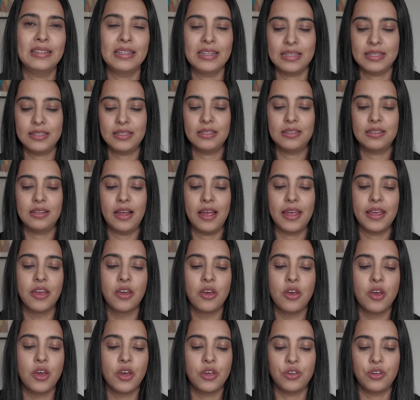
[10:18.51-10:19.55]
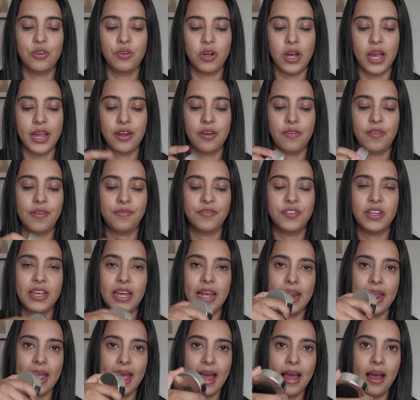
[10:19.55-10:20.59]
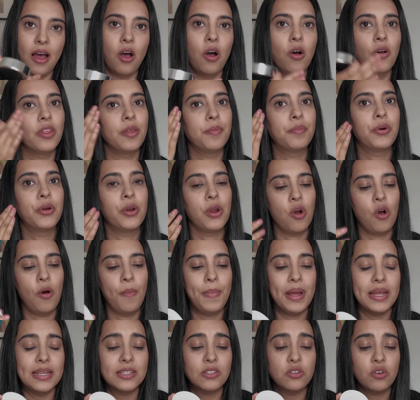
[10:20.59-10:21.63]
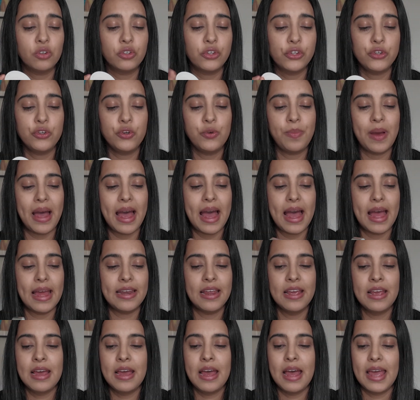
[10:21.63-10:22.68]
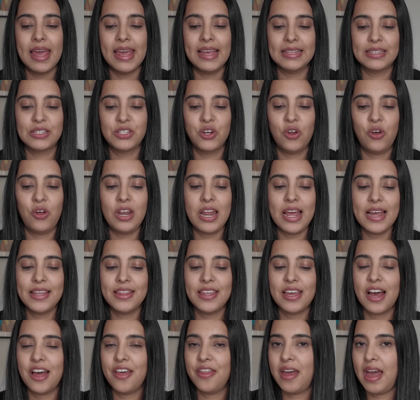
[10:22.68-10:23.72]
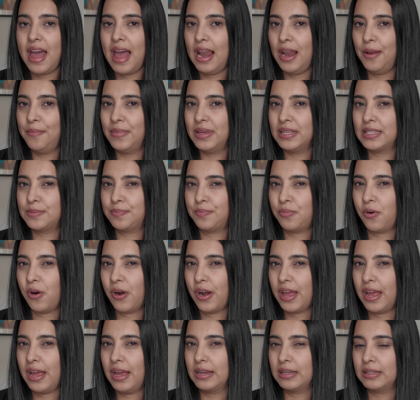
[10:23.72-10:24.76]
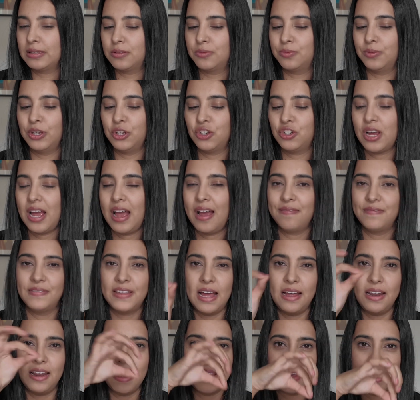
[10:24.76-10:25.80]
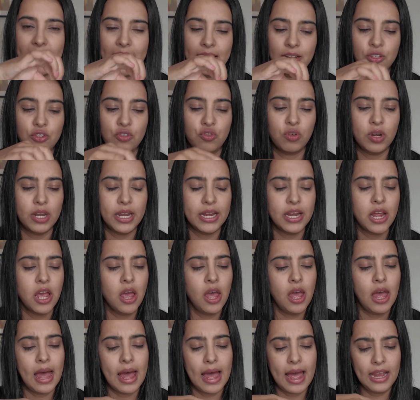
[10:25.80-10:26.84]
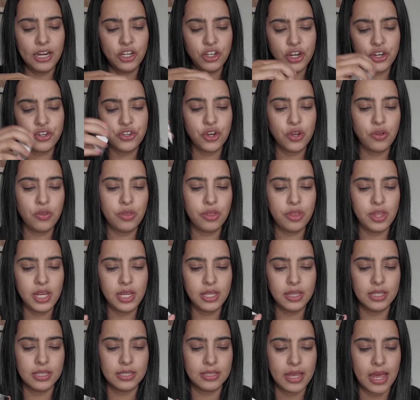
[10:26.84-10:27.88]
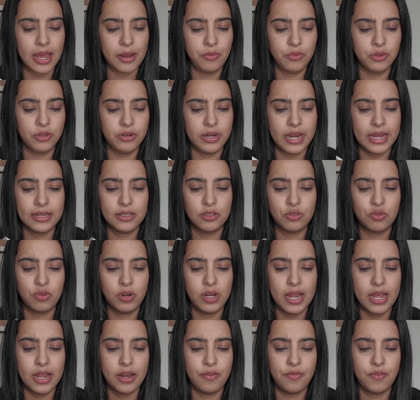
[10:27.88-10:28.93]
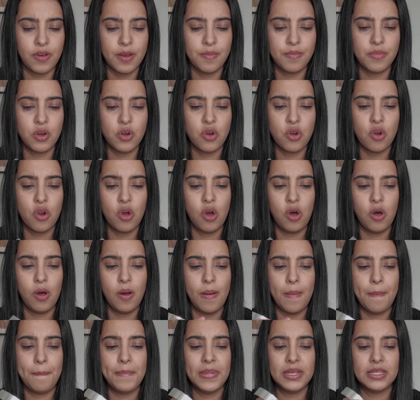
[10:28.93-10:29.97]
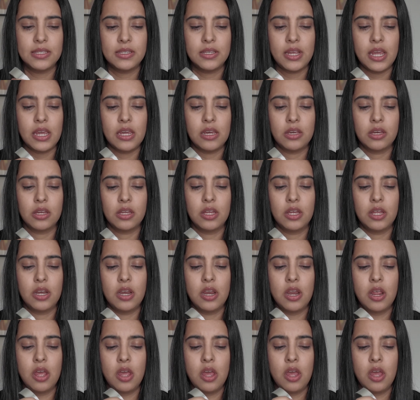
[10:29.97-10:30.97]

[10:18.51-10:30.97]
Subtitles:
This is like, you kind of have to get it out and then put it on, but it's not too bad. It's not like the other Elemis products which have that like extra lid. Actually, I don't think this came with an extra lid if I'm not mistaken.